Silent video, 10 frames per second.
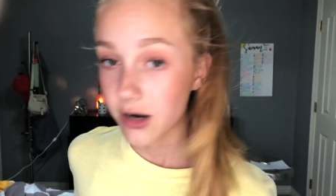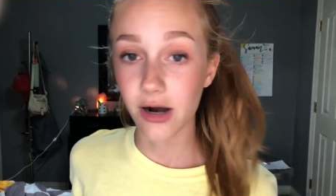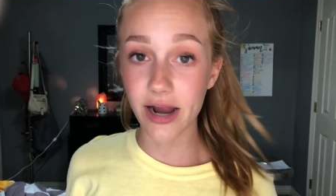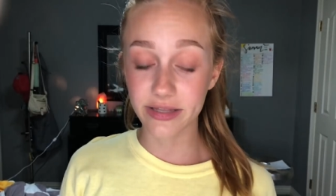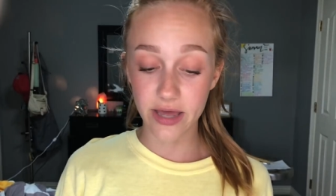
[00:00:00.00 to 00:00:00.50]

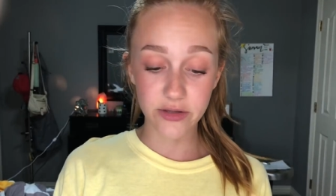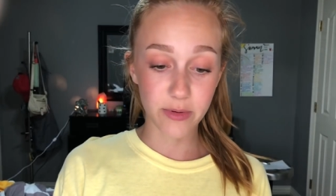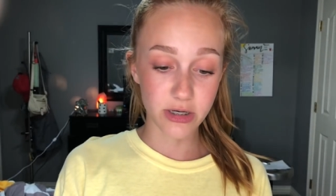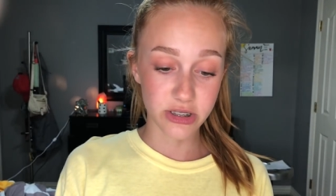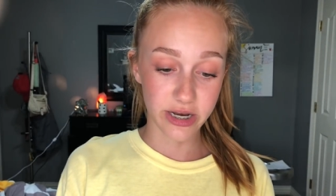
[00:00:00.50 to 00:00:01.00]
All right, the other
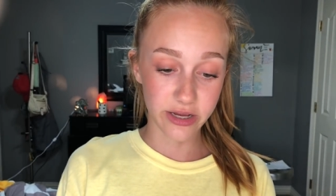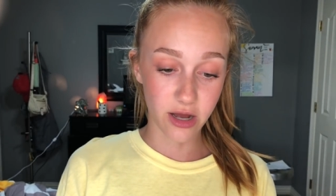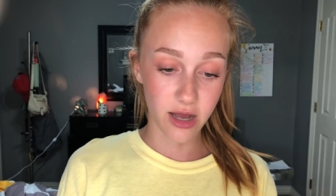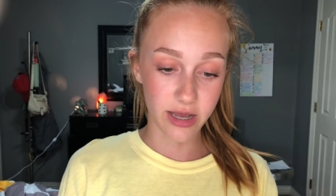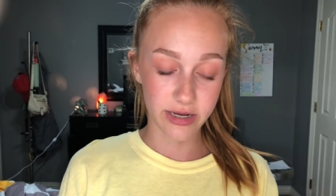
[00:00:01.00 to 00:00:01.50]
brush that I
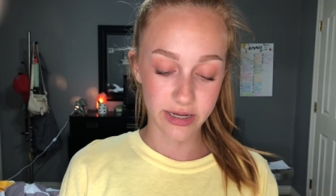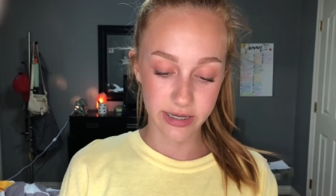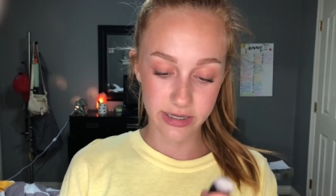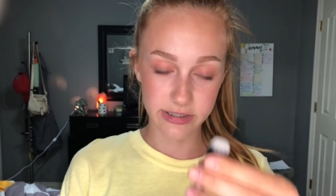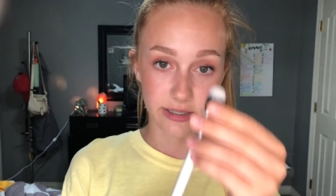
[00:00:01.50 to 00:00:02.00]
got
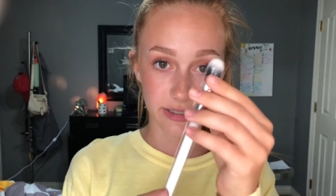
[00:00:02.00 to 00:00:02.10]
is